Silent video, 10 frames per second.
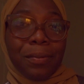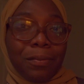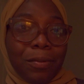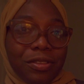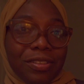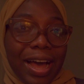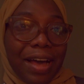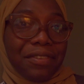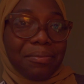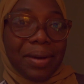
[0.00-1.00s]
what to
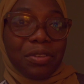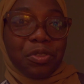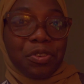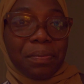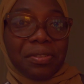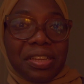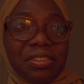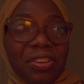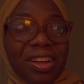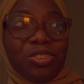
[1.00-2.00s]
have in mind when you're
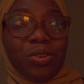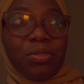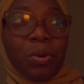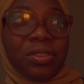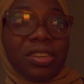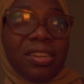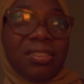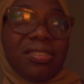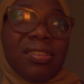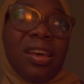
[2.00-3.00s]
presenting to an
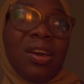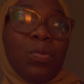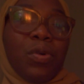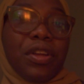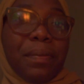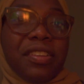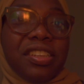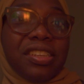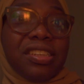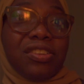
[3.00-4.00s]
audience, when you're
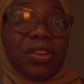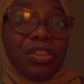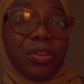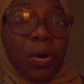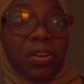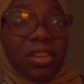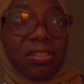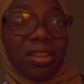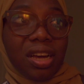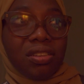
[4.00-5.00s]
presenting to a new
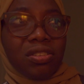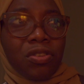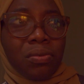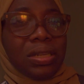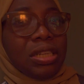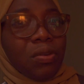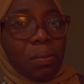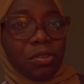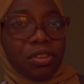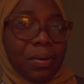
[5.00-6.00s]
audience that don't really know
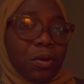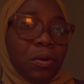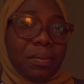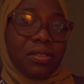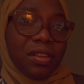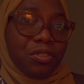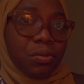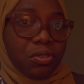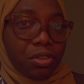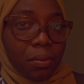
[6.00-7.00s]
much about
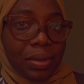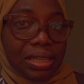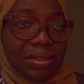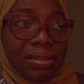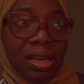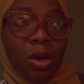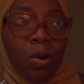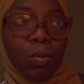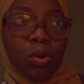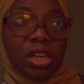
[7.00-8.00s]
computational genomics.
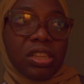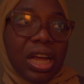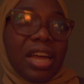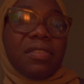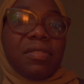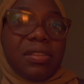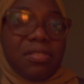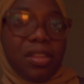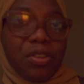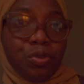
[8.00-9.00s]
What are the kind of
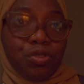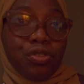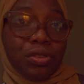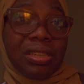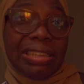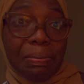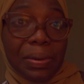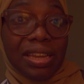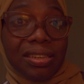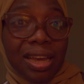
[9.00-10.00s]
things that you should
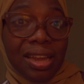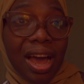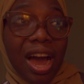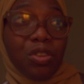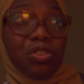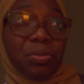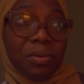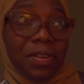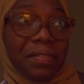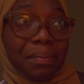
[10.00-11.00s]
explain, and how you should be
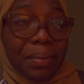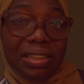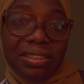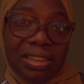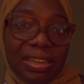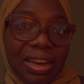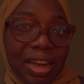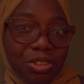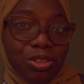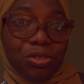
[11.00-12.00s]
very basic
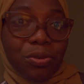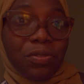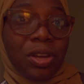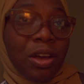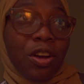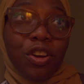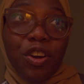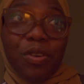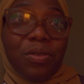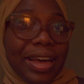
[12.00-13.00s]
and sort of
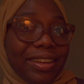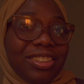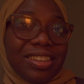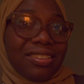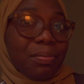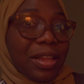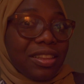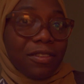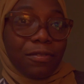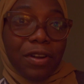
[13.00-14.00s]
go to explain
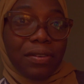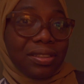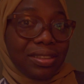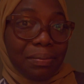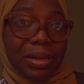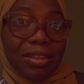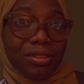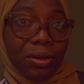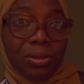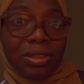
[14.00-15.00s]
the very
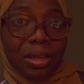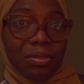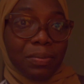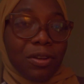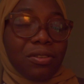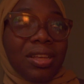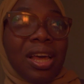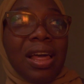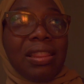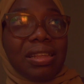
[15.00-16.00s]
simplest concept, because
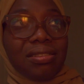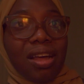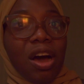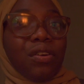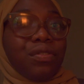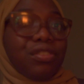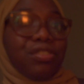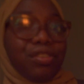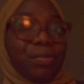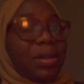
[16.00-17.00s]
things that are obvious
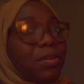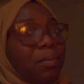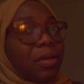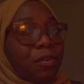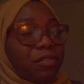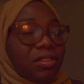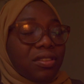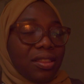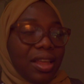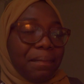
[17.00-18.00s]
to you may not be obvious
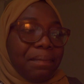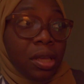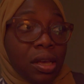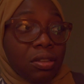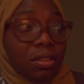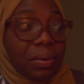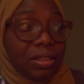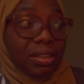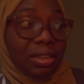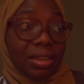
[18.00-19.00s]
to them. So
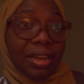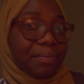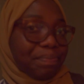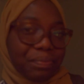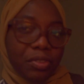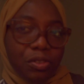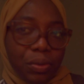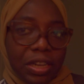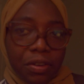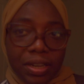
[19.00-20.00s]
basically it was
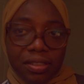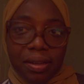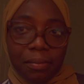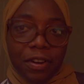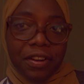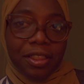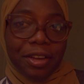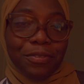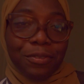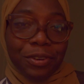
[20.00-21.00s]
really great. I'm very
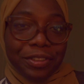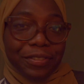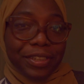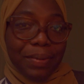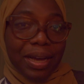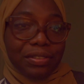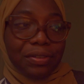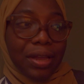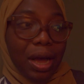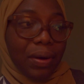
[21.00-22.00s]
thankful for the feedback. So
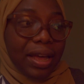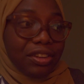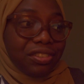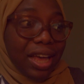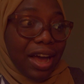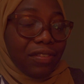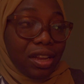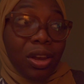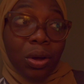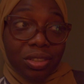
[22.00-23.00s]
now I just
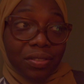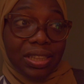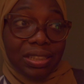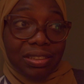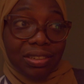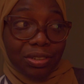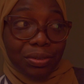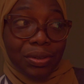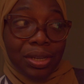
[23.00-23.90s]
have a lot of things to do